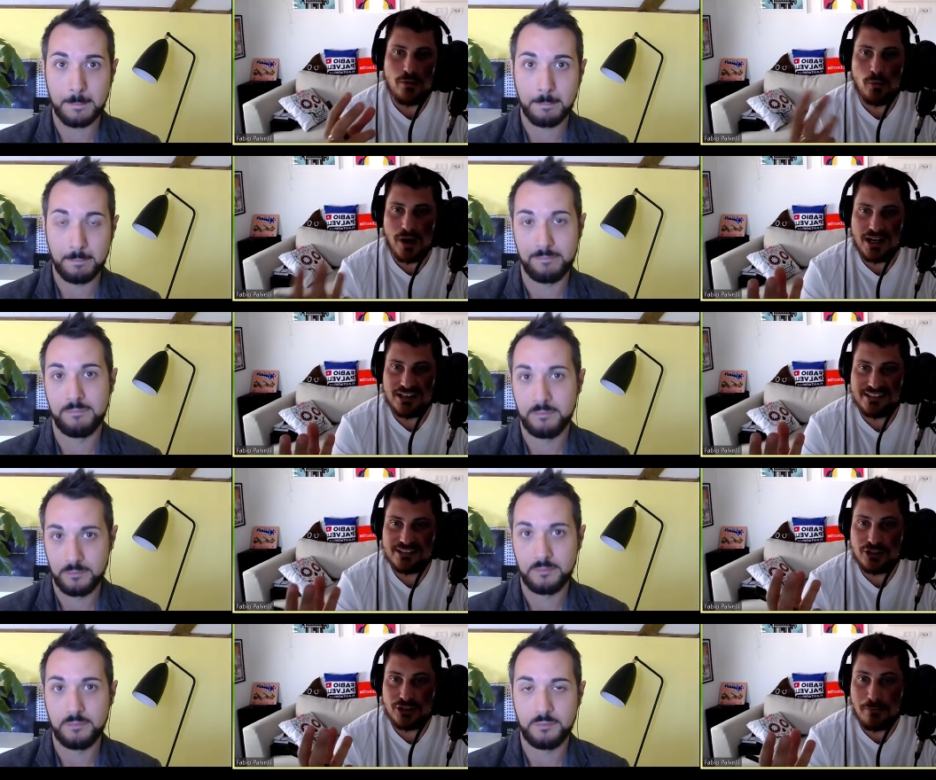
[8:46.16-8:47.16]

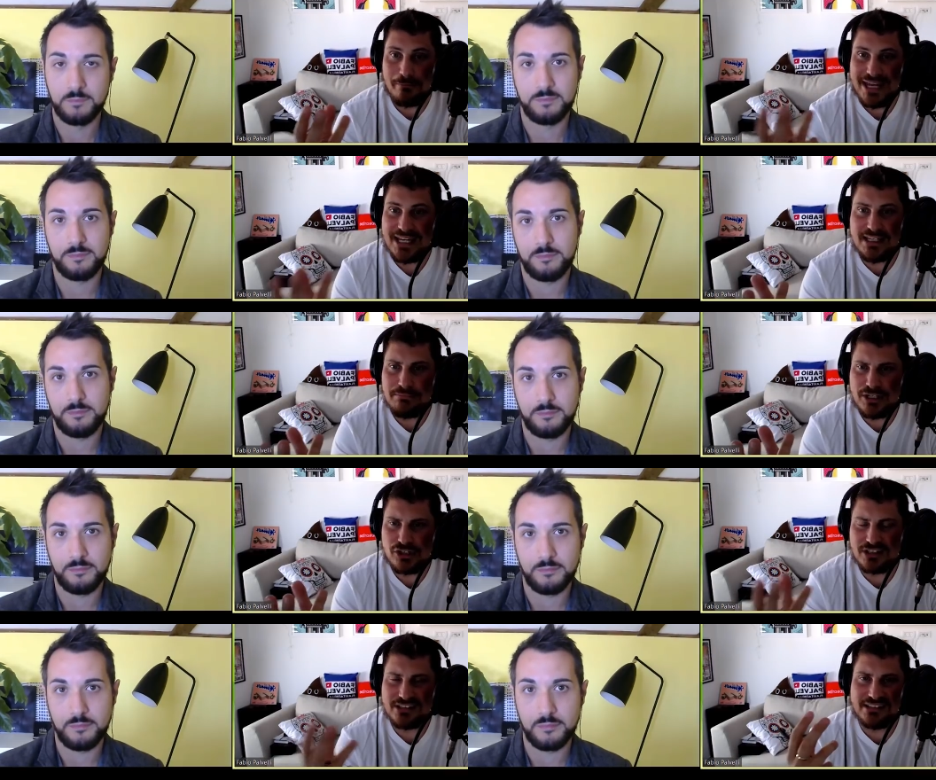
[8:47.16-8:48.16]
Speaker 1: whilst, you know, making
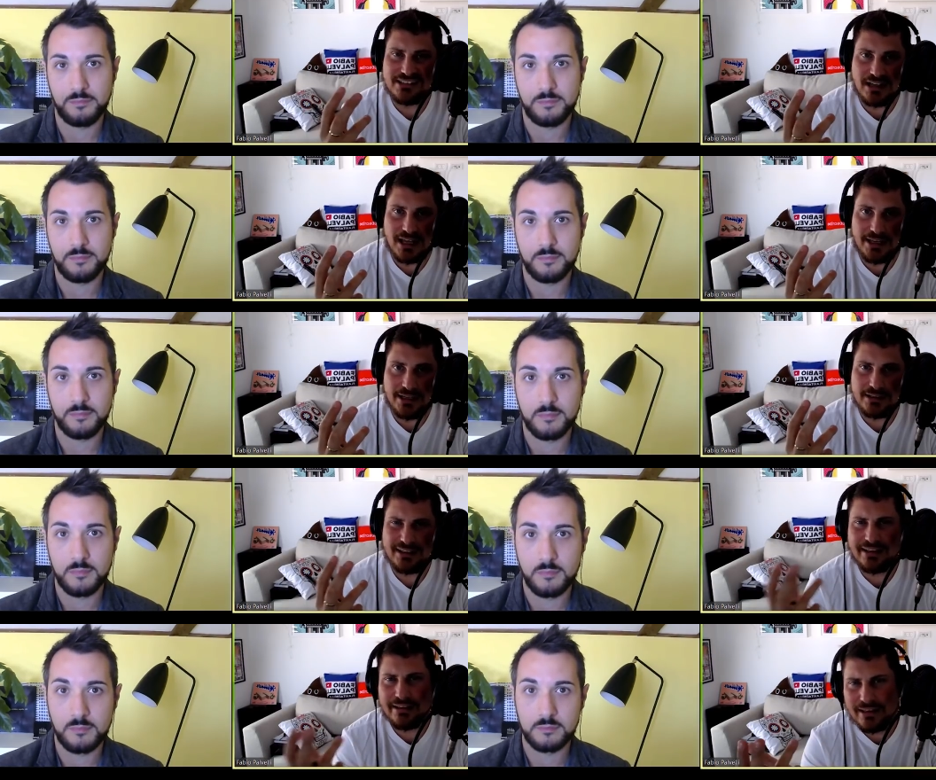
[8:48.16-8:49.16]
images is
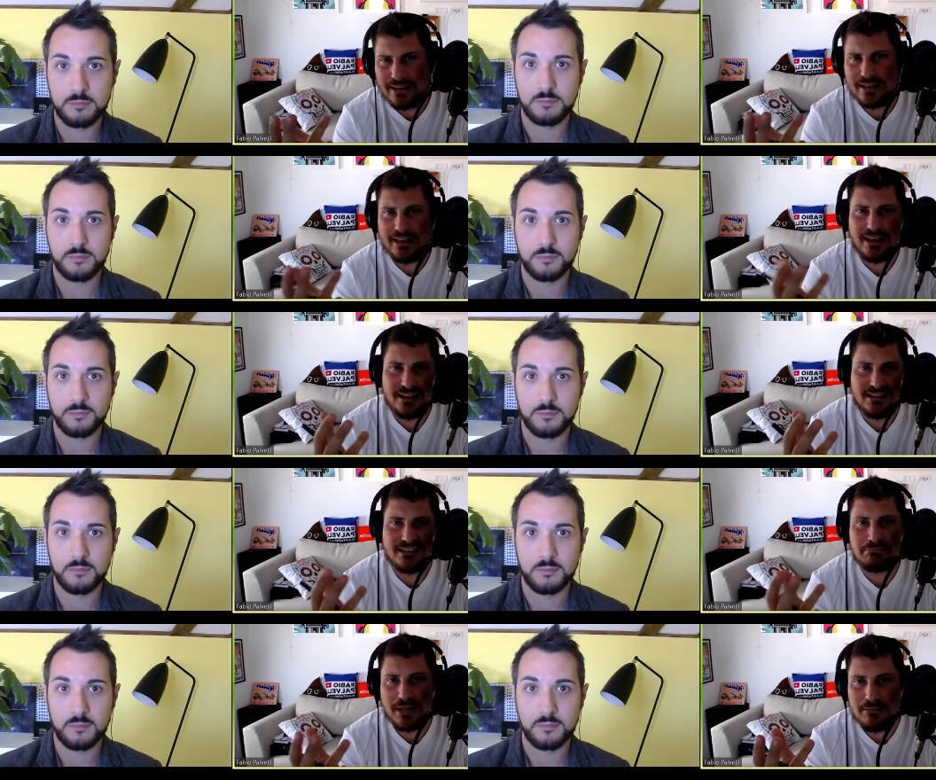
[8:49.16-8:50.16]
like,
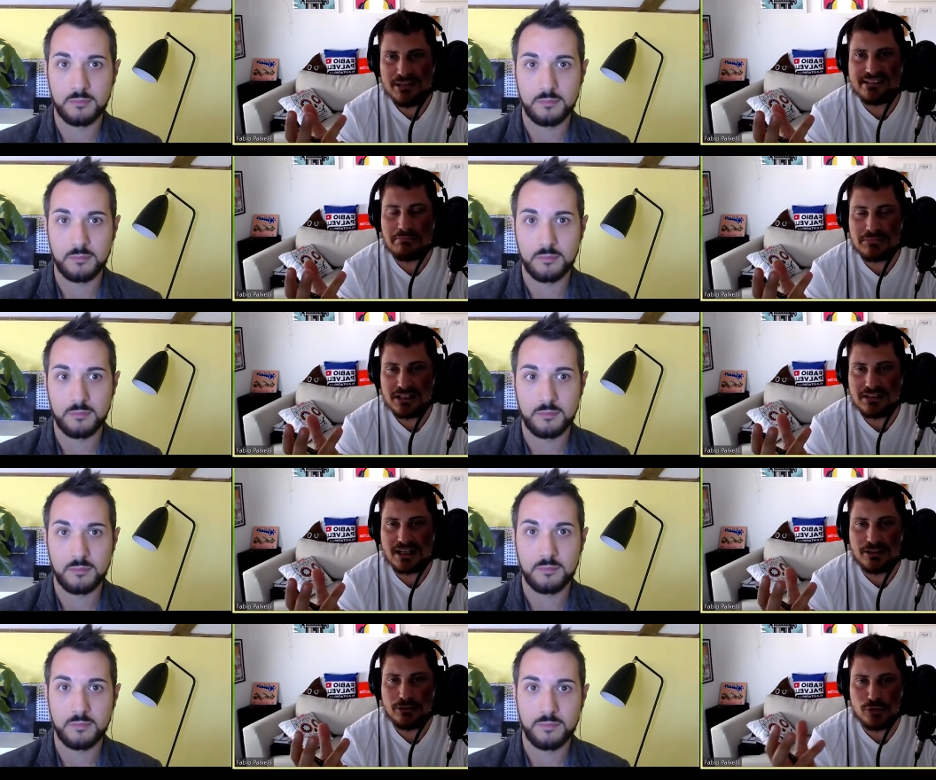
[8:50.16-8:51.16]
it's maybe
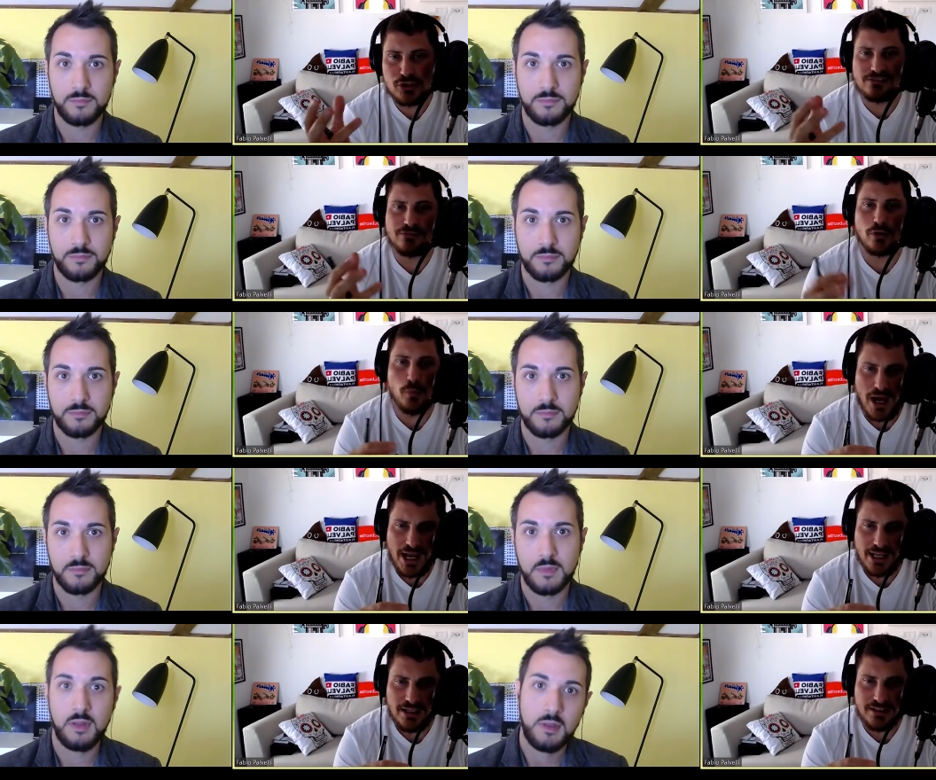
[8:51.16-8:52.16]
something that I do just for a
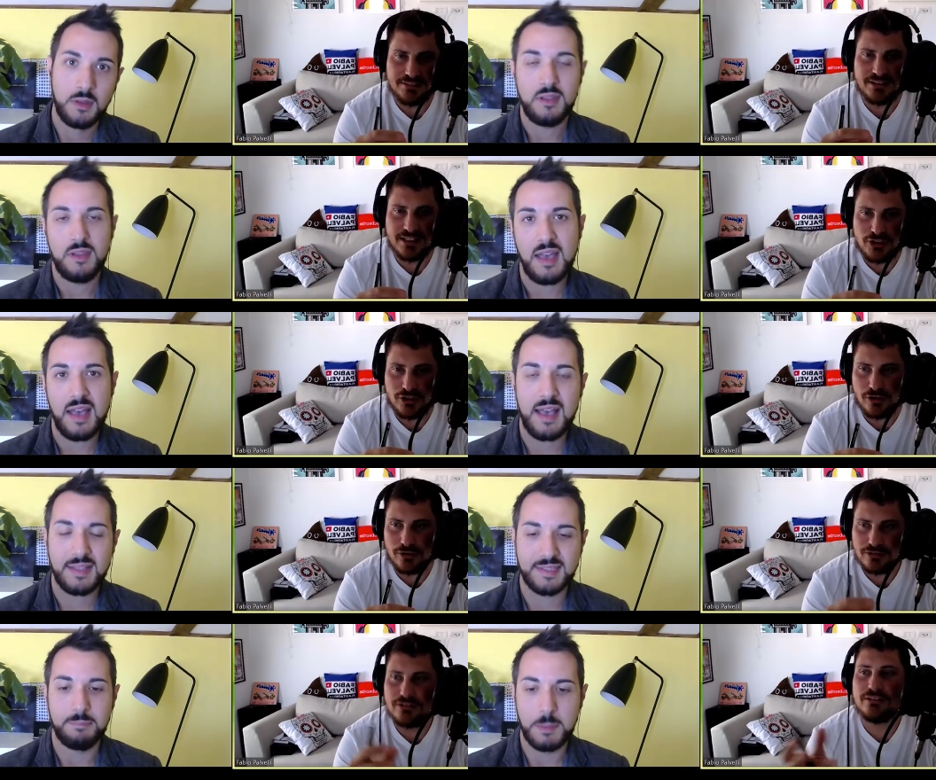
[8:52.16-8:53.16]
while.
Speaker 2: And yeah, then, you know,
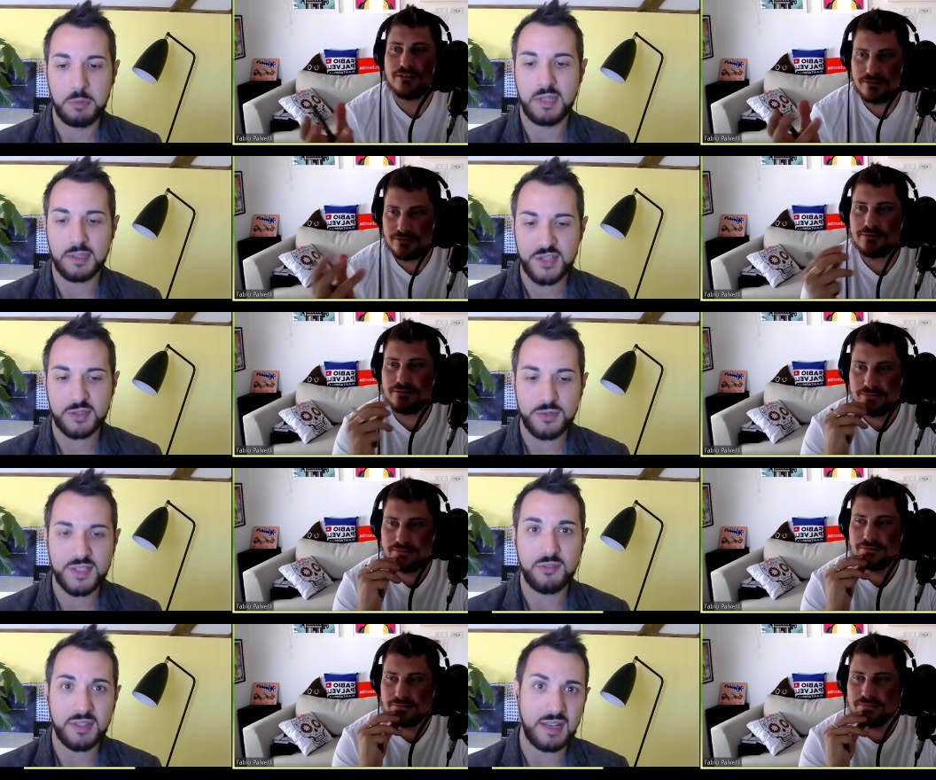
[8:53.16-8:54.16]
some people, they just
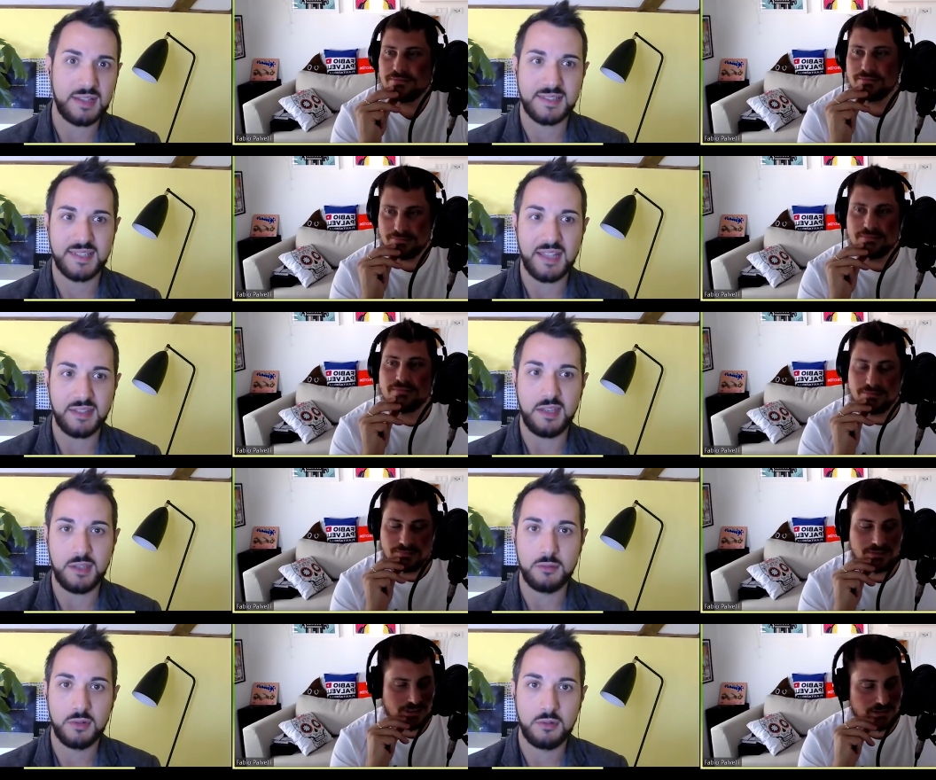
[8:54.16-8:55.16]
consider it like a side gig,
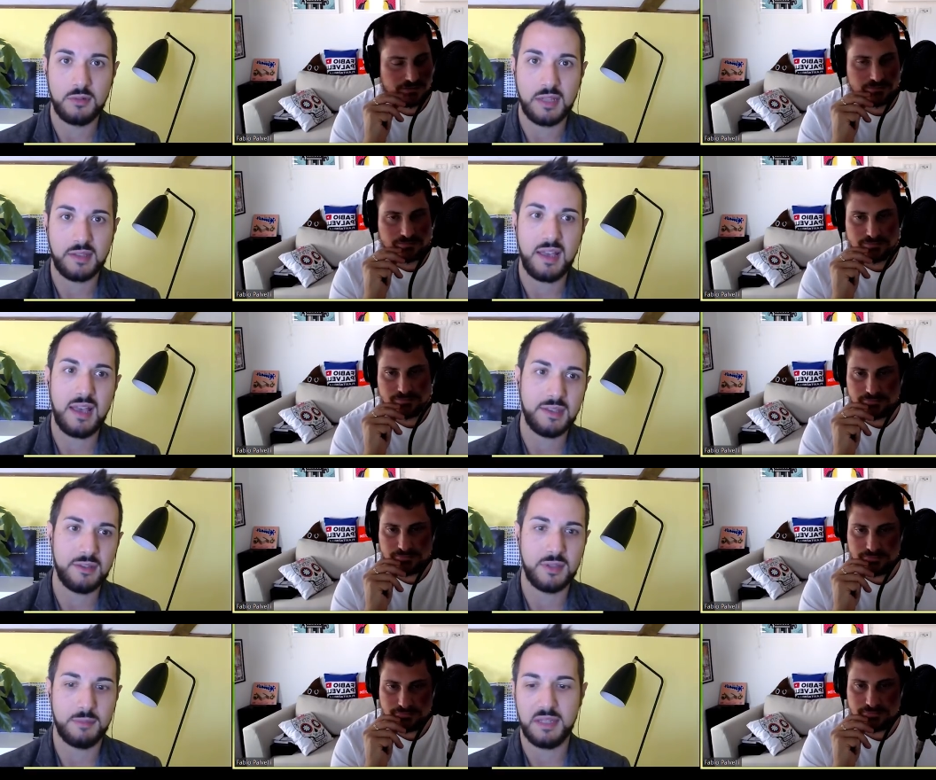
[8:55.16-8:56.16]
you know, yeah. Like,
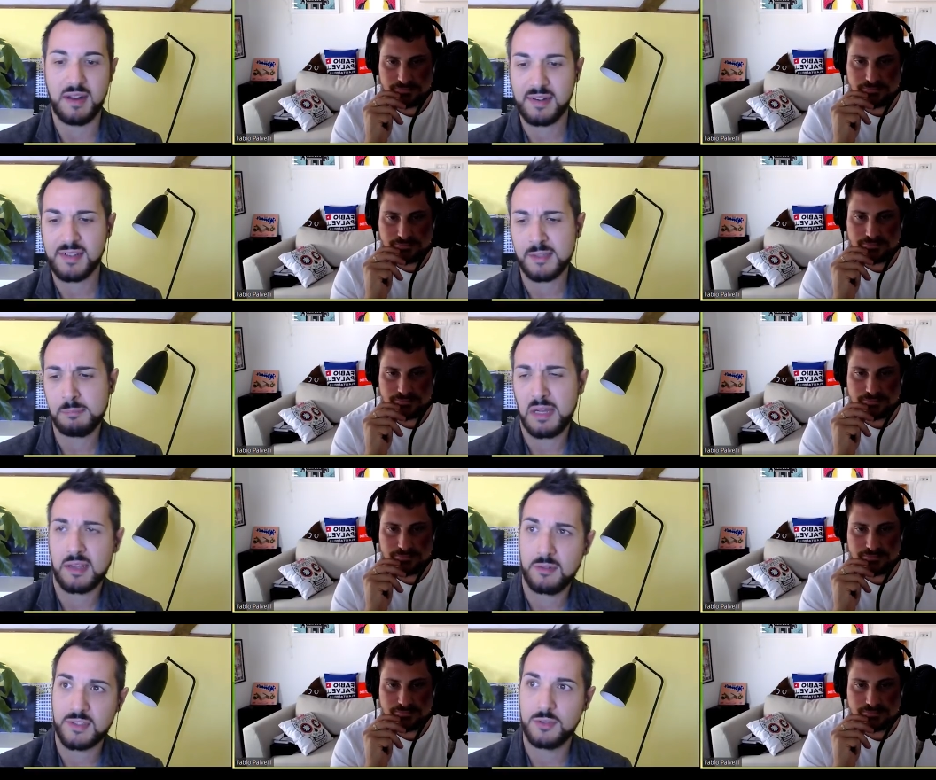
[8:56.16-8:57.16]
you can be an architect, but I
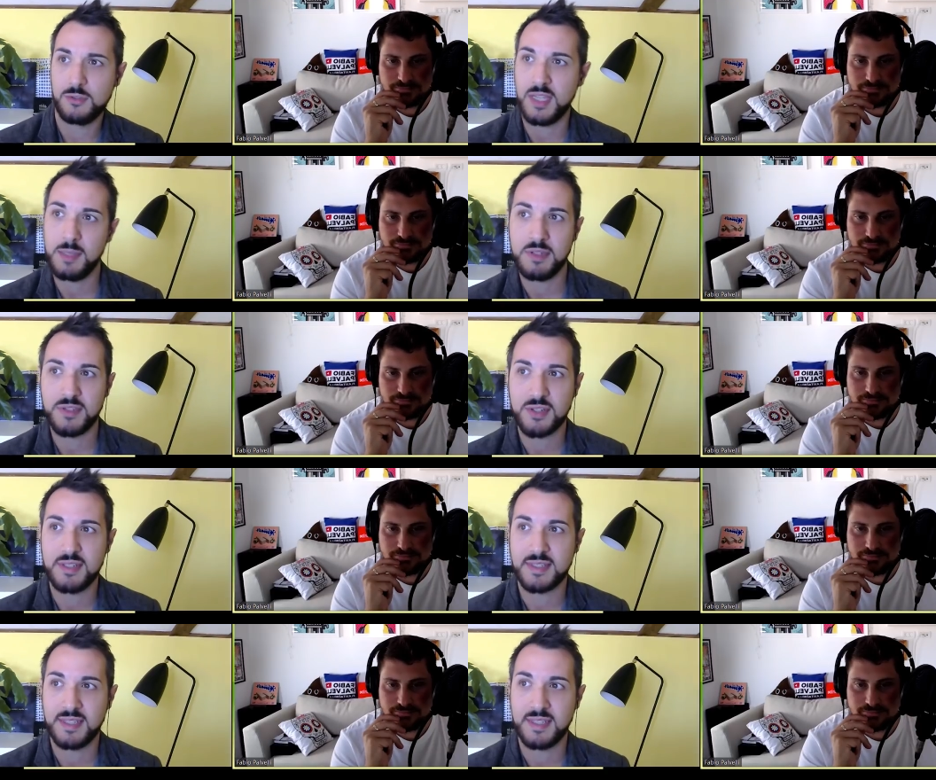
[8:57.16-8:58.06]
can also do images.